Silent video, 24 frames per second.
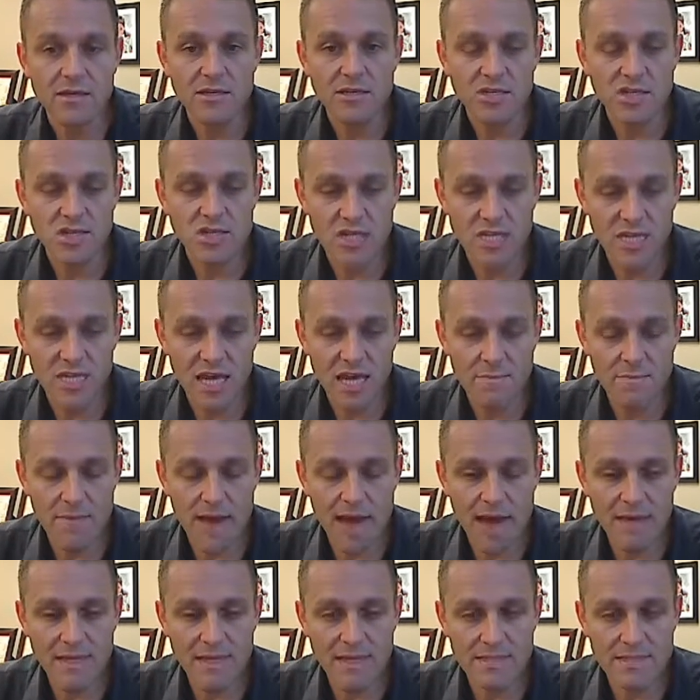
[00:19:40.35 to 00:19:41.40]
she came
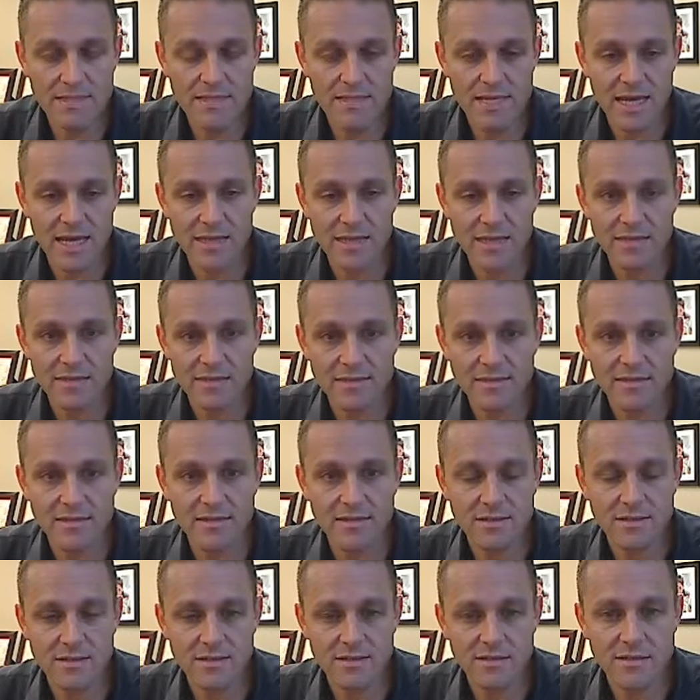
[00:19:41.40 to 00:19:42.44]
back and said
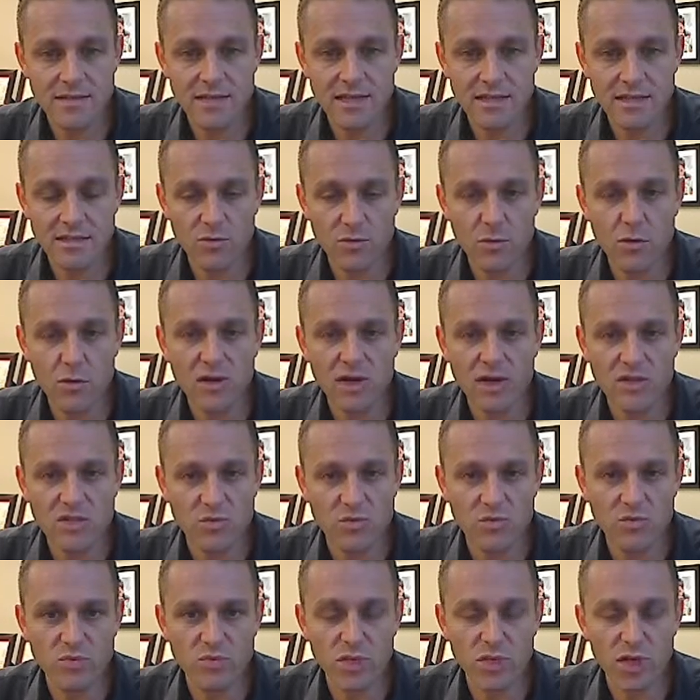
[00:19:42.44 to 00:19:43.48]
that the workouts
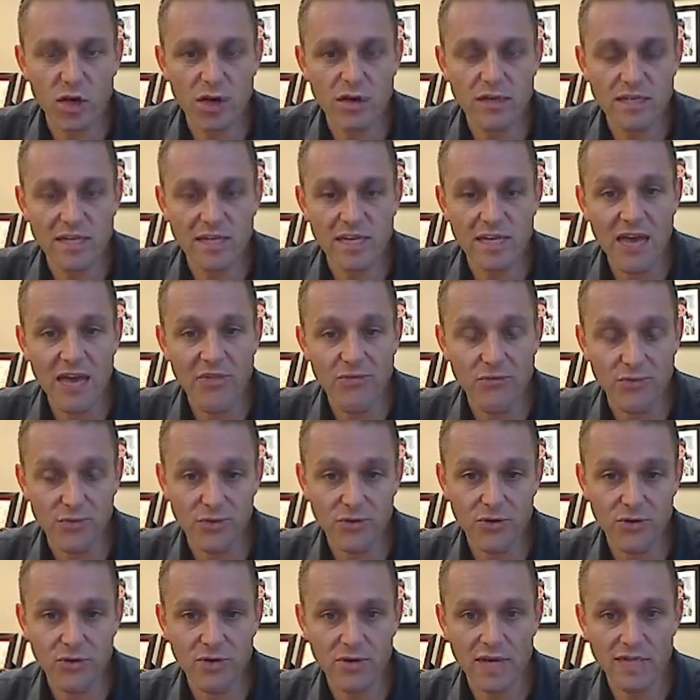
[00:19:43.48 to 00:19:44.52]
were really hard to get
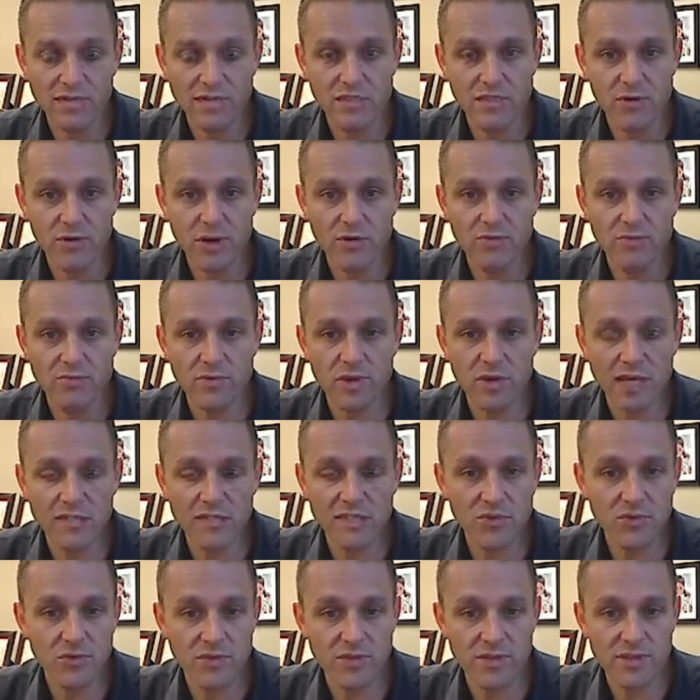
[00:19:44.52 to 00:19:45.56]
through. And so I
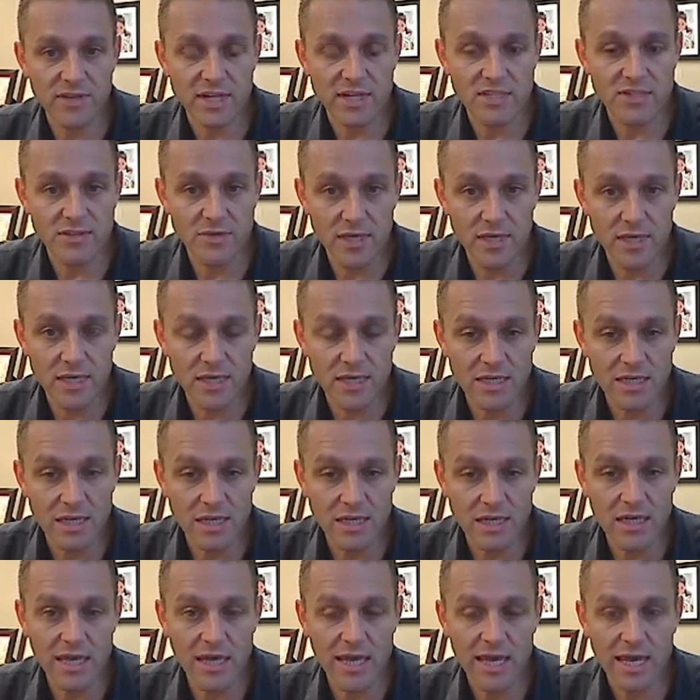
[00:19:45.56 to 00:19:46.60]
told her that I do
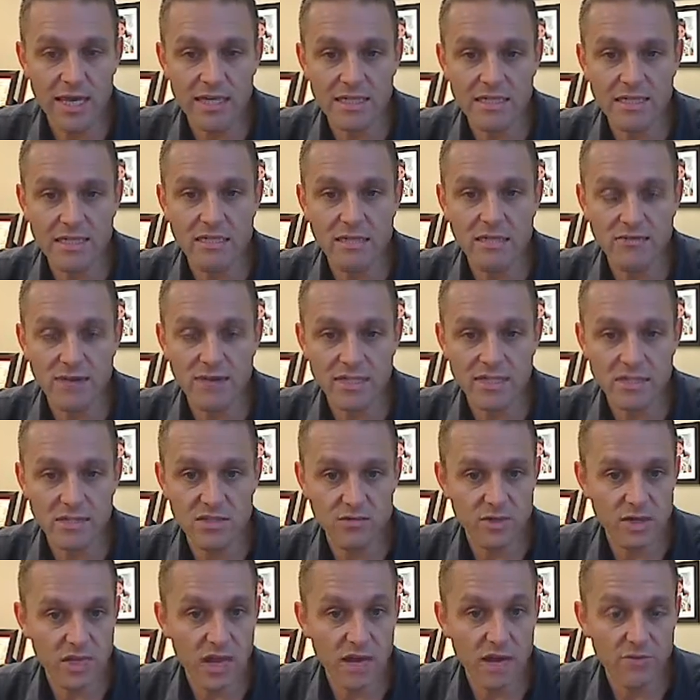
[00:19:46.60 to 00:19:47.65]
E&E and rest and
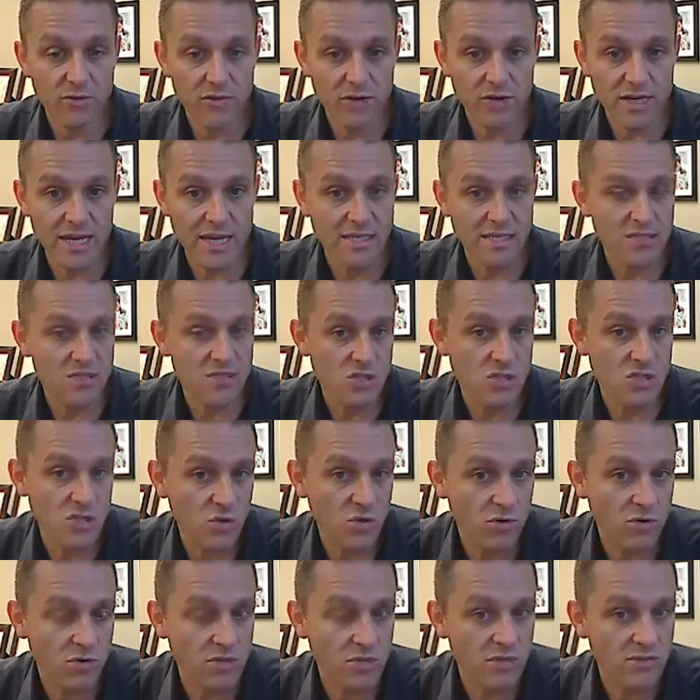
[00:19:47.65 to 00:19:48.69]
recovery. And so she
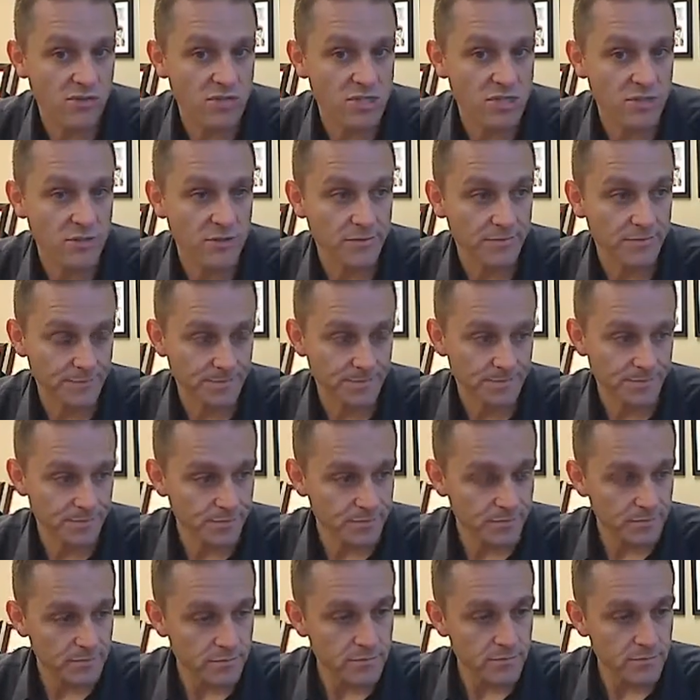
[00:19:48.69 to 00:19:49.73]
ordered those 2.
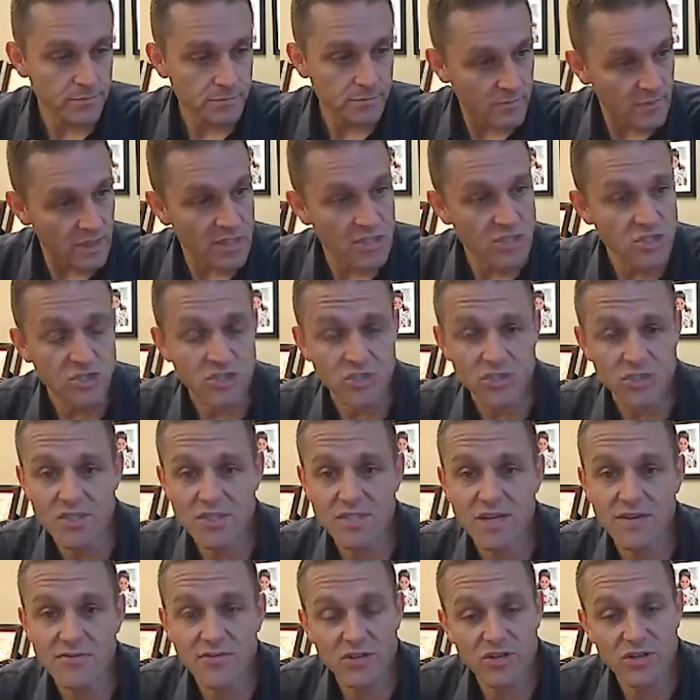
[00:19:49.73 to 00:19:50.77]
So you
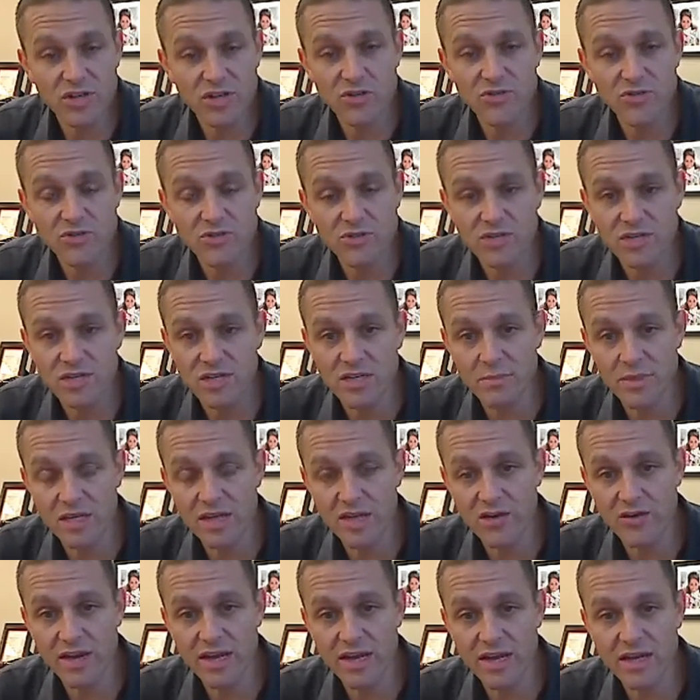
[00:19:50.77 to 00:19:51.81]
just never know who's going to be
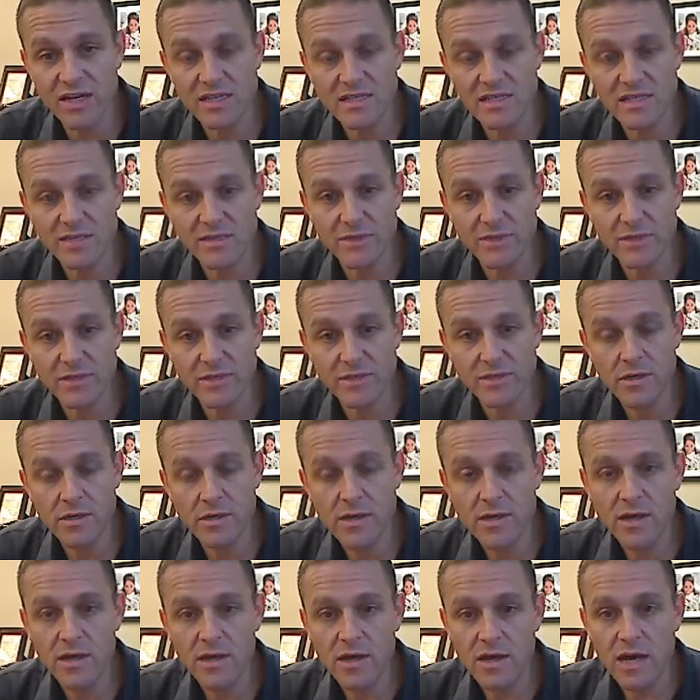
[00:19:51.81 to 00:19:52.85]
a great customer.
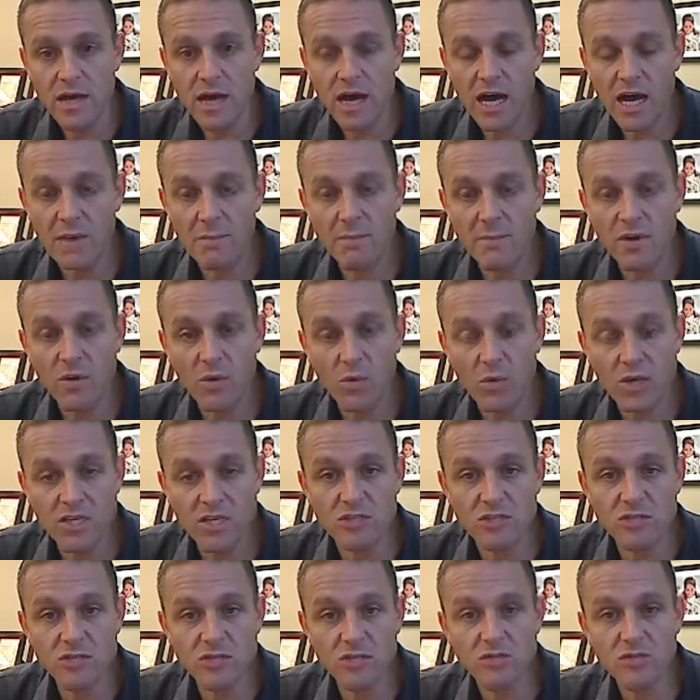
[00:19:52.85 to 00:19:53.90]
But what
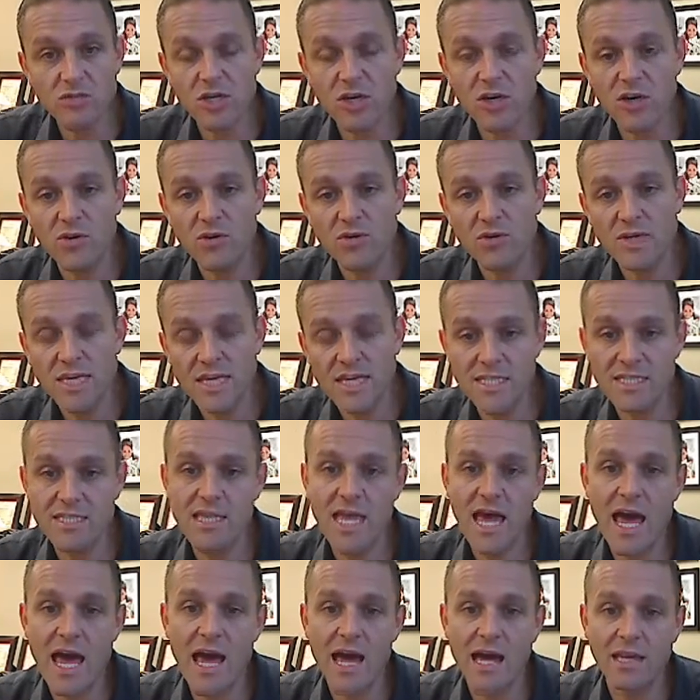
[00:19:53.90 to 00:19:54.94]
you do know is
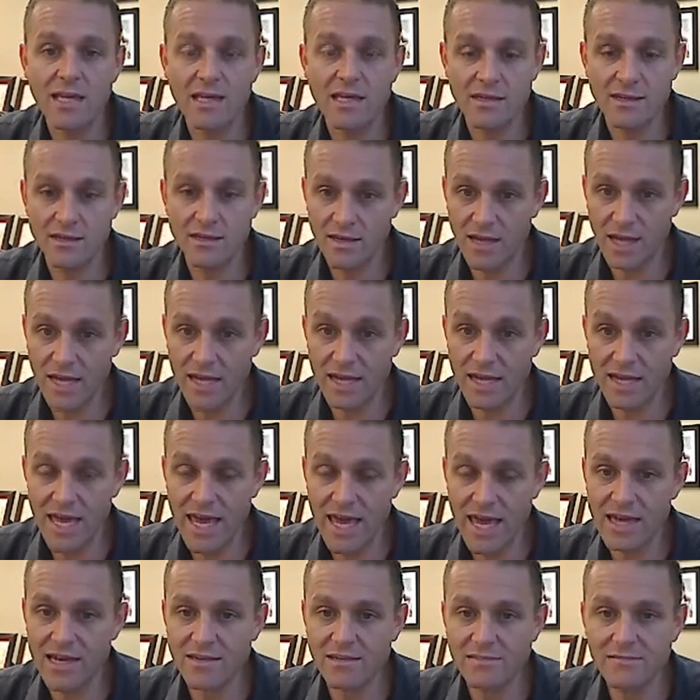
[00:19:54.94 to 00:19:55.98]
that,
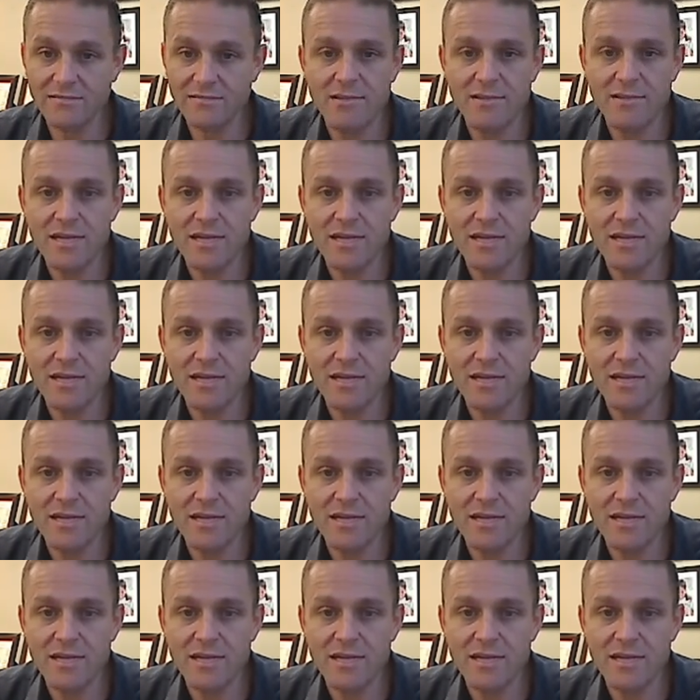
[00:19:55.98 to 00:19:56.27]
again,